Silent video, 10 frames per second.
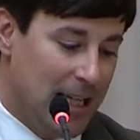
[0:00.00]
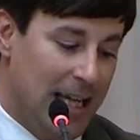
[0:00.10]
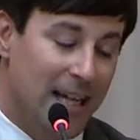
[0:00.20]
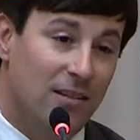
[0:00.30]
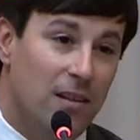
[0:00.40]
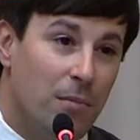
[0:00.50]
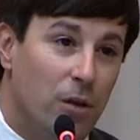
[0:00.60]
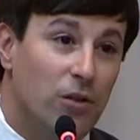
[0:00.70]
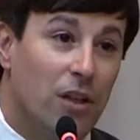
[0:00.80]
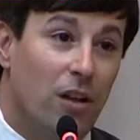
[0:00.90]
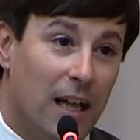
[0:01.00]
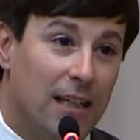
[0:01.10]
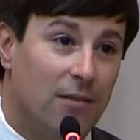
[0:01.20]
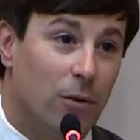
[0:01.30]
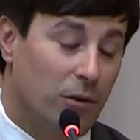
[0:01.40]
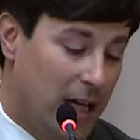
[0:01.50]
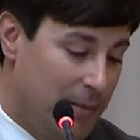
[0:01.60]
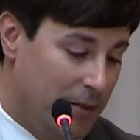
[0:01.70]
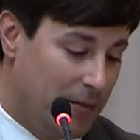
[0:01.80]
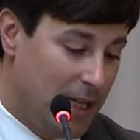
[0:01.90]
It is the most collectible
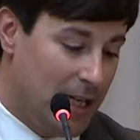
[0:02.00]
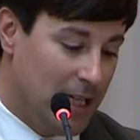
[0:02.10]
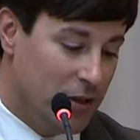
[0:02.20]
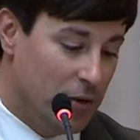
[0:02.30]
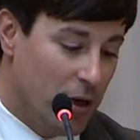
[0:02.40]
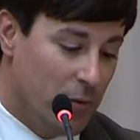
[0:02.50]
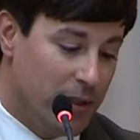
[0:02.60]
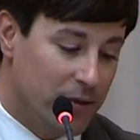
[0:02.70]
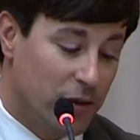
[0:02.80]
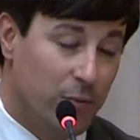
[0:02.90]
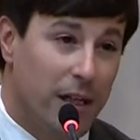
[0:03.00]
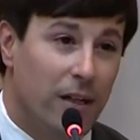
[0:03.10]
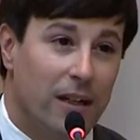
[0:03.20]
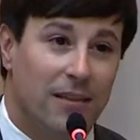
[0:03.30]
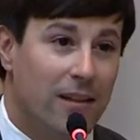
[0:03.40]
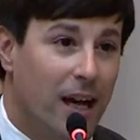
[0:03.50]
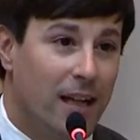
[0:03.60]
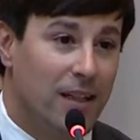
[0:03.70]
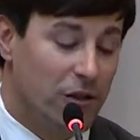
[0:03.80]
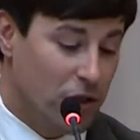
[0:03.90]
type of debt. As you know, Mr. Speaker, it's
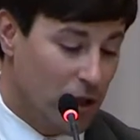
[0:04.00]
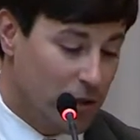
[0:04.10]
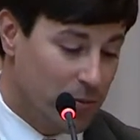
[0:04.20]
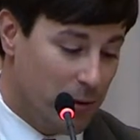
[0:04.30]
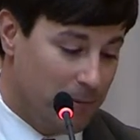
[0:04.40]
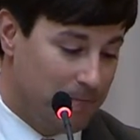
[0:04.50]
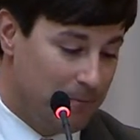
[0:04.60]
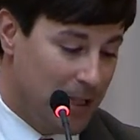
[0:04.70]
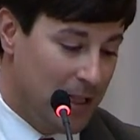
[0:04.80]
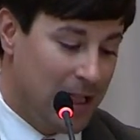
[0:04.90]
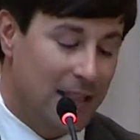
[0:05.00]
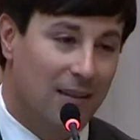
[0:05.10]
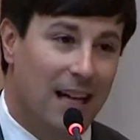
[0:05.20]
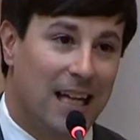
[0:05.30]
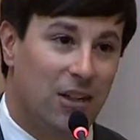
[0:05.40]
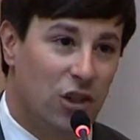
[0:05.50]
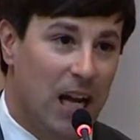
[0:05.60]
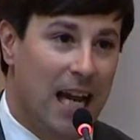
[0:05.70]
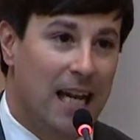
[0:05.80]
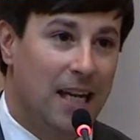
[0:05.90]
not dischargeable. It's like a
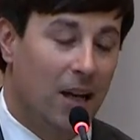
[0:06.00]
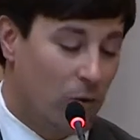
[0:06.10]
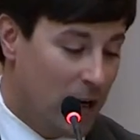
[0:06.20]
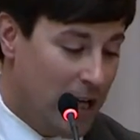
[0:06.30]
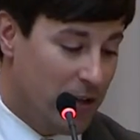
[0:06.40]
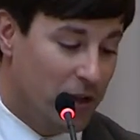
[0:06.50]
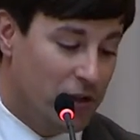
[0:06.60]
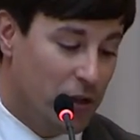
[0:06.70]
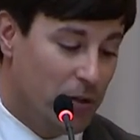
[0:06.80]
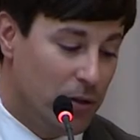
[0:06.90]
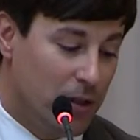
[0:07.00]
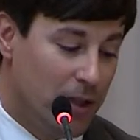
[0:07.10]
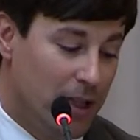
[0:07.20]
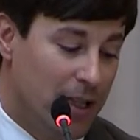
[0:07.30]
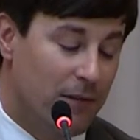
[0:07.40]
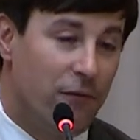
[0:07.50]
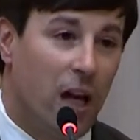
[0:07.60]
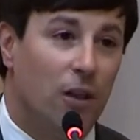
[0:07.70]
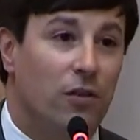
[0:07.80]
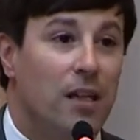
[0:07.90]
chain around a student that
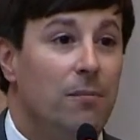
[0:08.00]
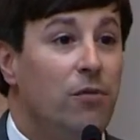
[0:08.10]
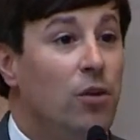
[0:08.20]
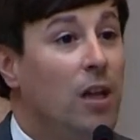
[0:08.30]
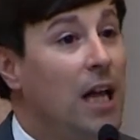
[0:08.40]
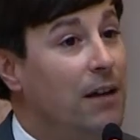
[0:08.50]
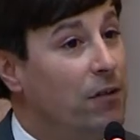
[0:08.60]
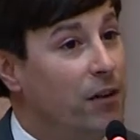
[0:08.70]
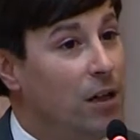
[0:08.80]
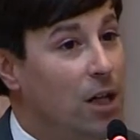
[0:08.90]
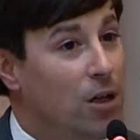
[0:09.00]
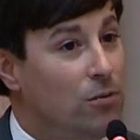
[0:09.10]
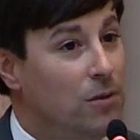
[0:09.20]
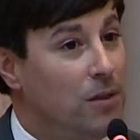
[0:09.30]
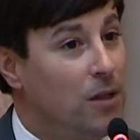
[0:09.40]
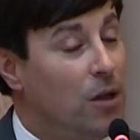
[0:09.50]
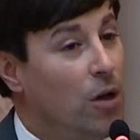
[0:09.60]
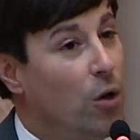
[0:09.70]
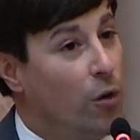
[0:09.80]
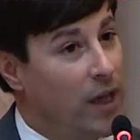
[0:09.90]
follows them through the life of their loan
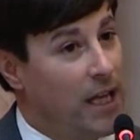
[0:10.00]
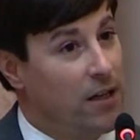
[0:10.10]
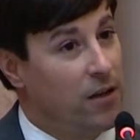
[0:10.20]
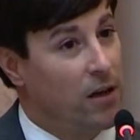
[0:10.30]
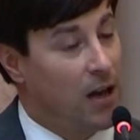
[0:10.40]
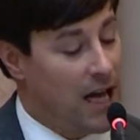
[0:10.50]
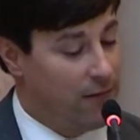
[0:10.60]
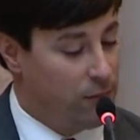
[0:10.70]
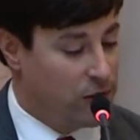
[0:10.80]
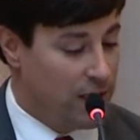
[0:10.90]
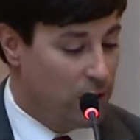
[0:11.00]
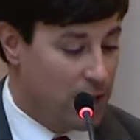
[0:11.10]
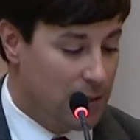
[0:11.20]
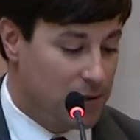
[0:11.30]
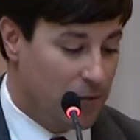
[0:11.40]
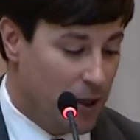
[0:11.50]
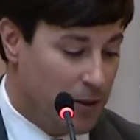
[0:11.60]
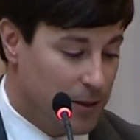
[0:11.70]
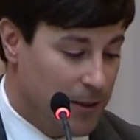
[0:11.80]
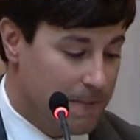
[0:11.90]
or the end of their life, whichever comes
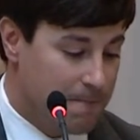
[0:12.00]
first.